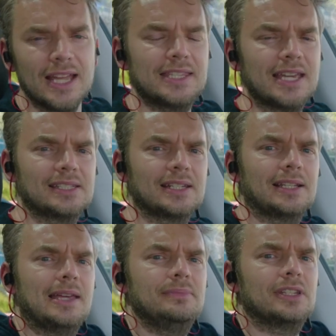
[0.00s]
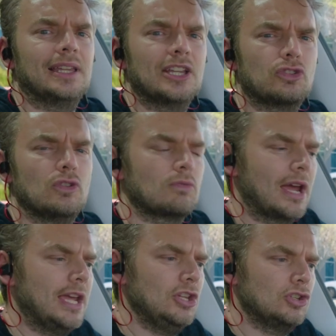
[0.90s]
and Tesla claims an electric
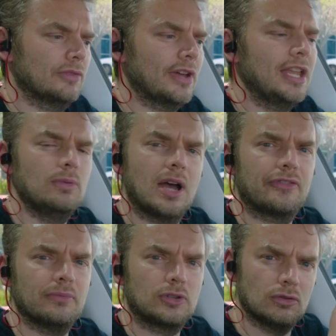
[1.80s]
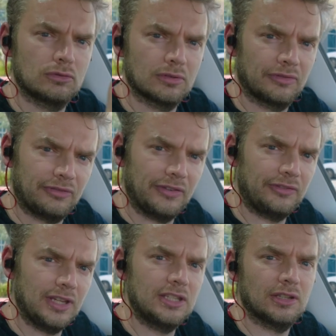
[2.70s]
range of anywhere from
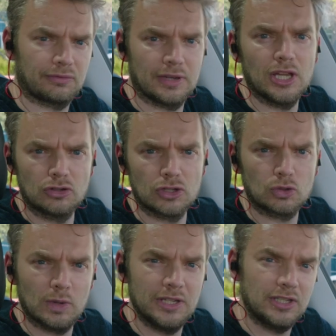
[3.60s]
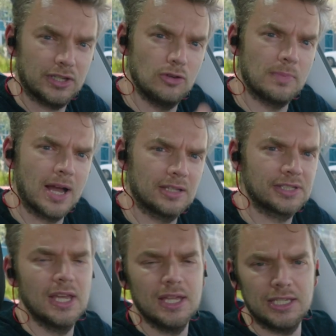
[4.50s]
250 to 322
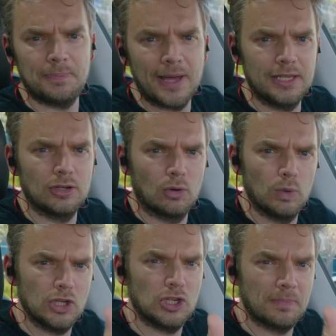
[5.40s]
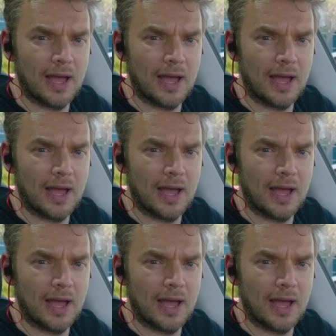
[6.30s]
miles, depending on which you